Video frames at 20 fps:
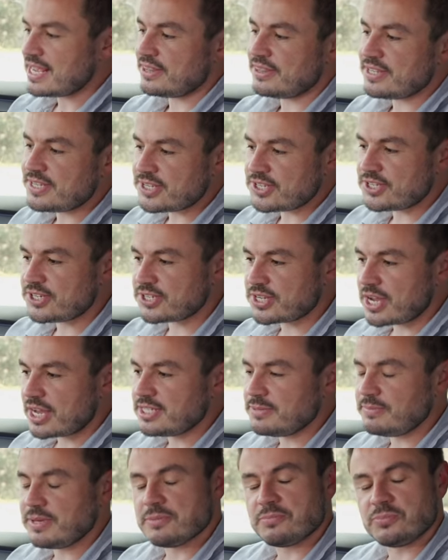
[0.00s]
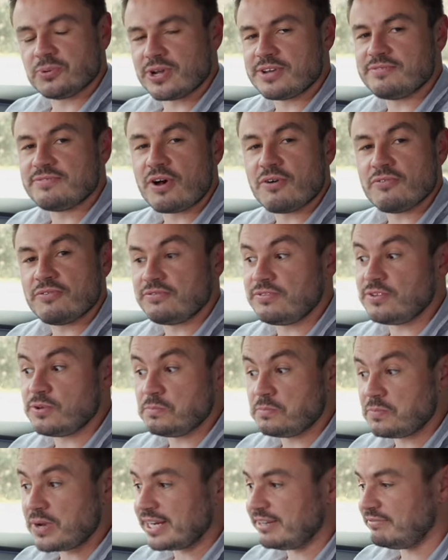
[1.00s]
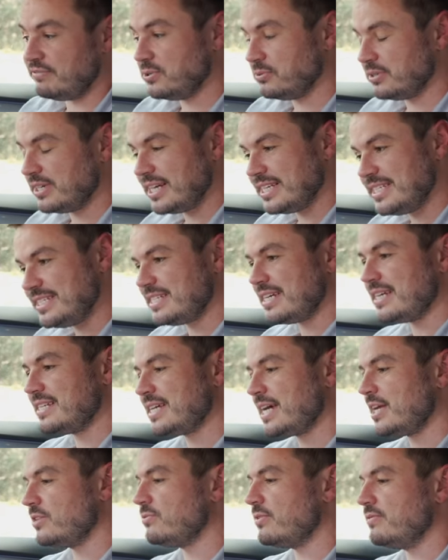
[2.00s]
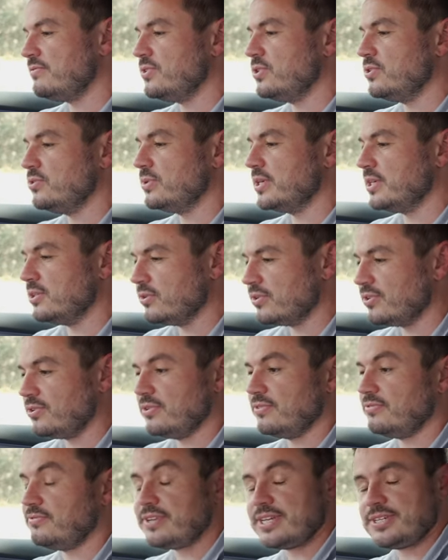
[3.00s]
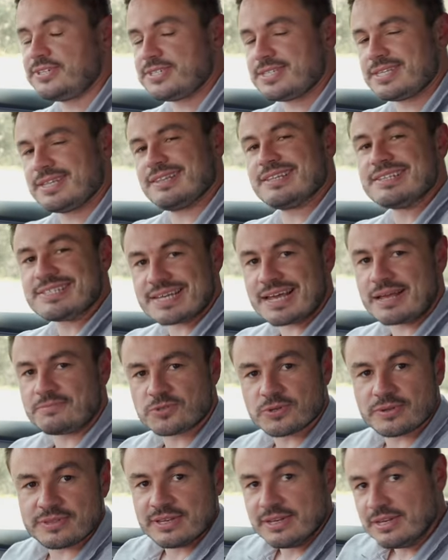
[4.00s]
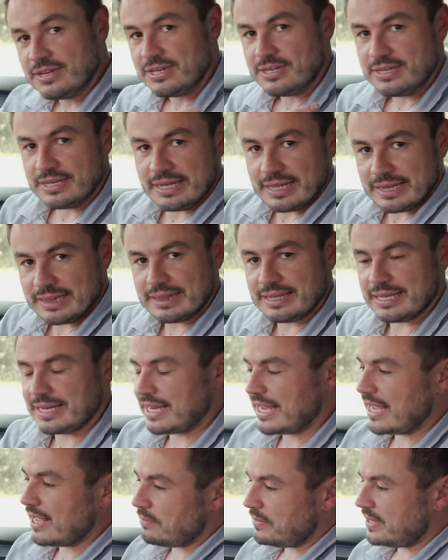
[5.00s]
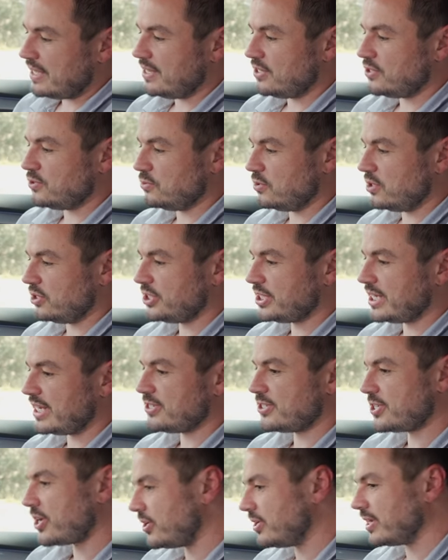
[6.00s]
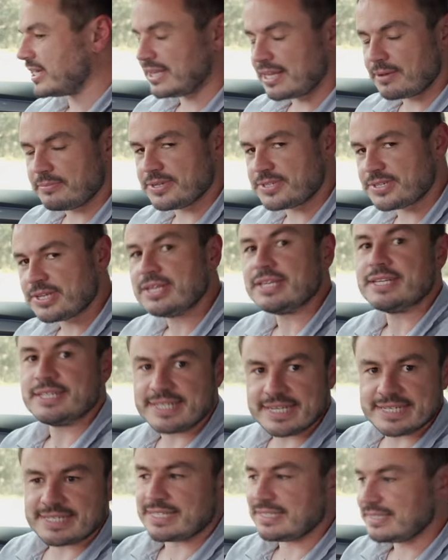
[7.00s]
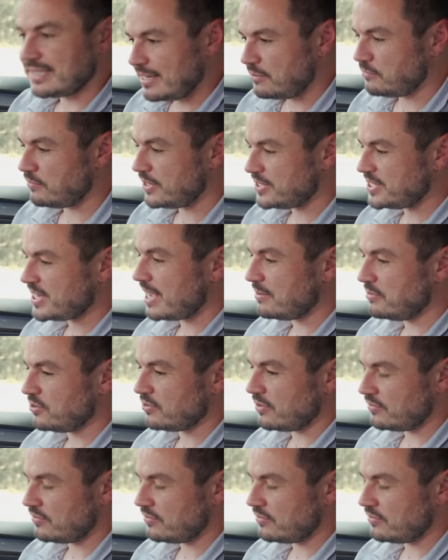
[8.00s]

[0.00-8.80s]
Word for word: Now, this is just going to be a brief overview, but if you want a detailed review and a look at all the features that this comes with, you can click up here to watch our Skoda Columbus detailed infotainment